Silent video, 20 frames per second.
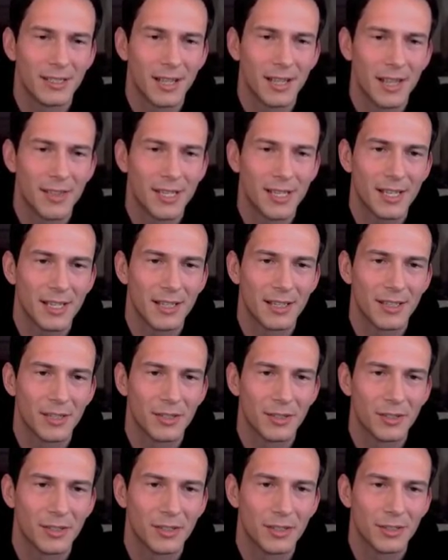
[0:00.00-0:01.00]
I think
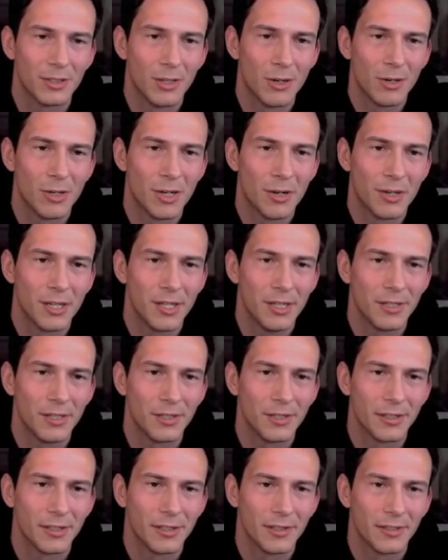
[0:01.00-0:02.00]
your logo
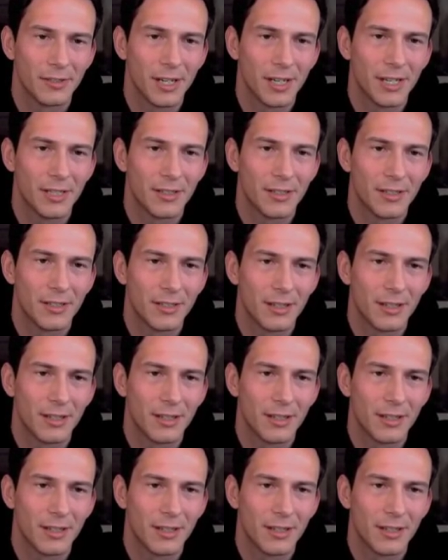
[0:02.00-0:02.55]
here, right,